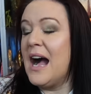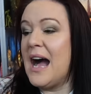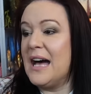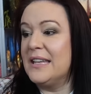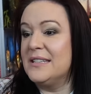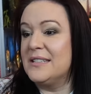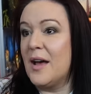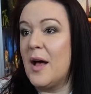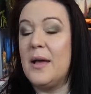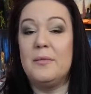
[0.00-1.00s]
and
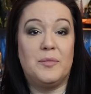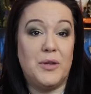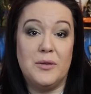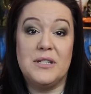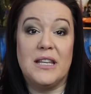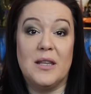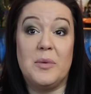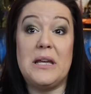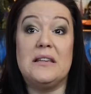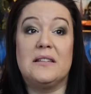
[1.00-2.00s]
uh, it was Beauty and the
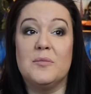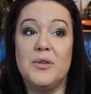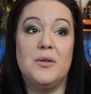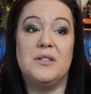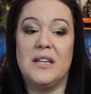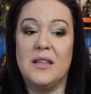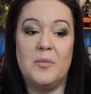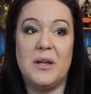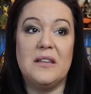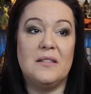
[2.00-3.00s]
Beast and Beauty and the
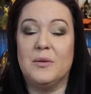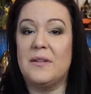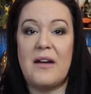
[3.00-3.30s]
Beast was